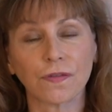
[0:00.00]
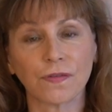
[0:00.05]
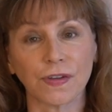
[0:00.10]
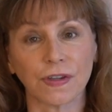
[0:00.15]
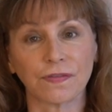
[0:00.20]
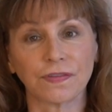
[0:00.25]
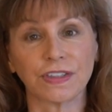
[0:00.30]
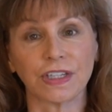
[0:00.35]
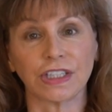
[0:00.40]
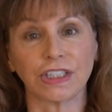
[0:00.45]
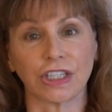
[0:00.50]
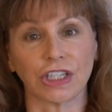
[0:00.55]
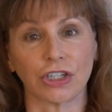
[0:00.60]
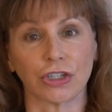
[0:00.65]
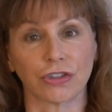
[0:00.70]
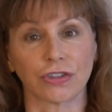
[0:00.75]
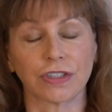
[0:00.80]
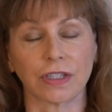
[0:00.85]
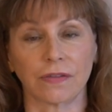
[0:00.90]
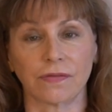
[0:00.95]
50
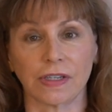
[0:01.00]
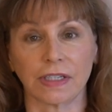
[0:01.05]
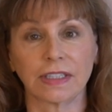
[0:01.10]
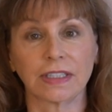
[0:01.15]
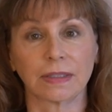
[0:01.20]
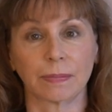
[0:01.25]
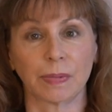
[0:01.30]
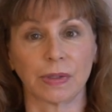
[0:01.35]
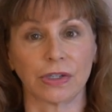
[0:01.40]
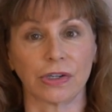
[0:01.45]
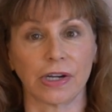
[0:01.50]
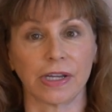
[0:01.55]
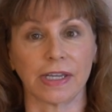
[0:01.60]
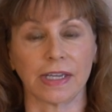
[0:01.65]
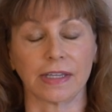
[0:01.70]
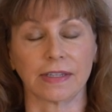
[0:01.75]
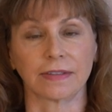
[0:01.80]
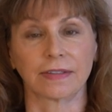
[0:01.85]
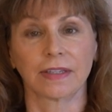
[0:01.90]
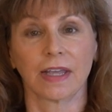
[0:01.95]
years of
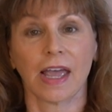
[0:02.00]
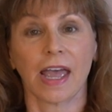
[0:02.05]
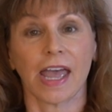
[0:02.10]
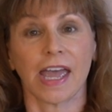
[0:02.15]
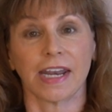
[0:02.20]
experience.